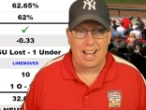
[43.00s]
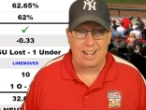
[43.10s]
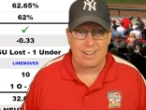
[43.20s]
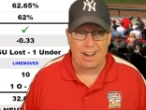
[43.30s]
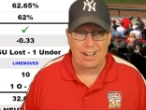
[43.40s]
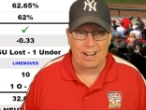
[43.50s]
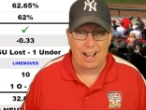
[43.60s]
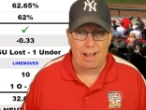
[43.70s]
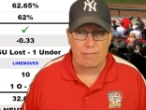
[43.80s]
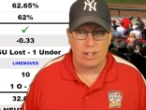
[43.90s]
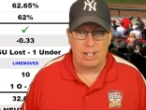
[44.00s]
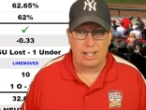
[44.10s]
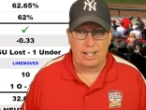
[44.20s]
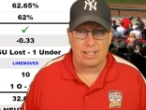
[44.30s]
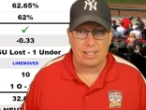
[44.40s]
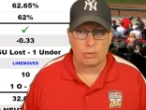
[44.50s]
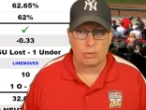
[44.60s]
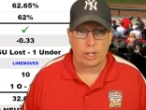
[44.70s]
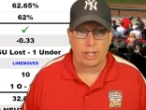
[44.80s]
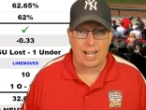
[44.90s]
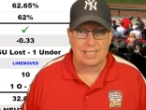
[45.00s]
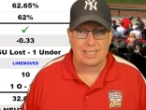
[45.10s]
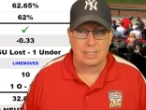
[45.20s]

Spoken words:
at 9.5. ATS forecast